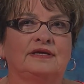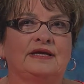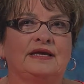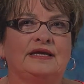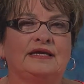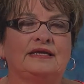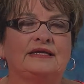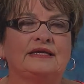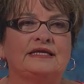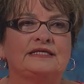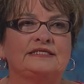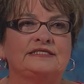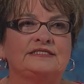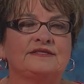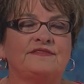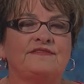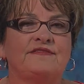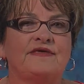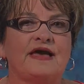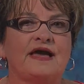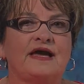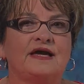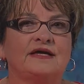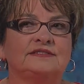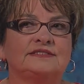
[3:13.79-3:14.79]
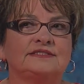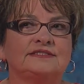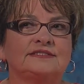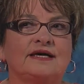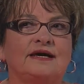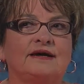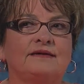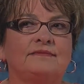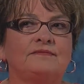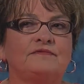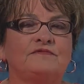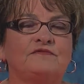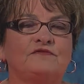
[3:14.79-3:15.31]
And I did that
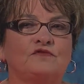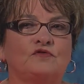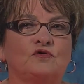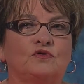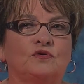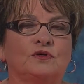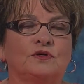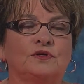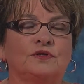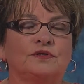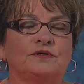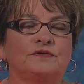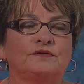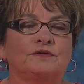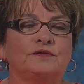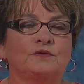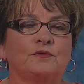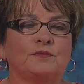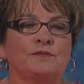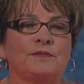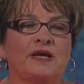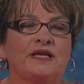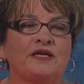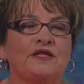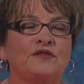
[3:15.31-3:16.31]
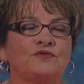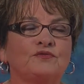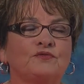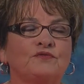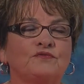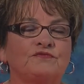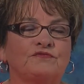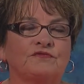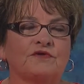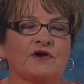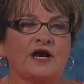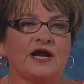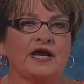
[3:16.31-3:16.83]
for Monday through
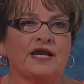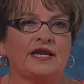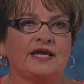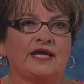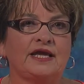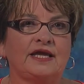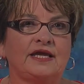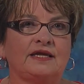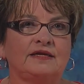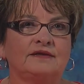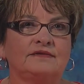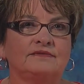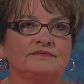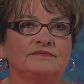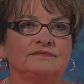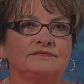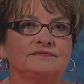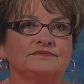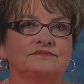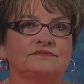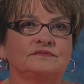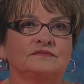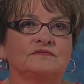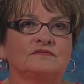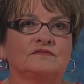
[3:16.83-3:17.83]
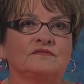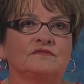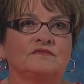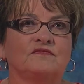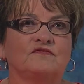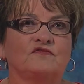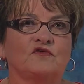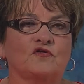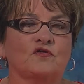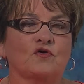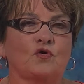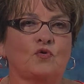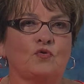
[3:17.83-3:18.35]
Friday
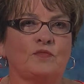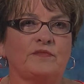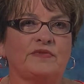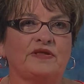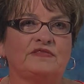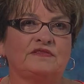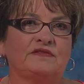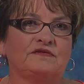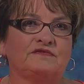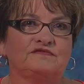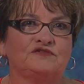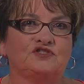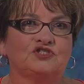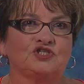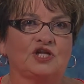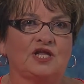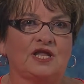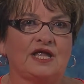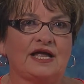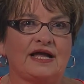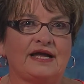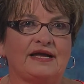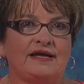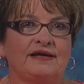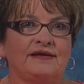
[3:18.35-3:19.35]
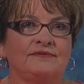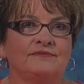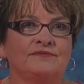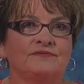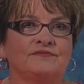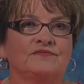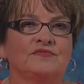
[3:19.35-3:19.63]
for the whole month of July,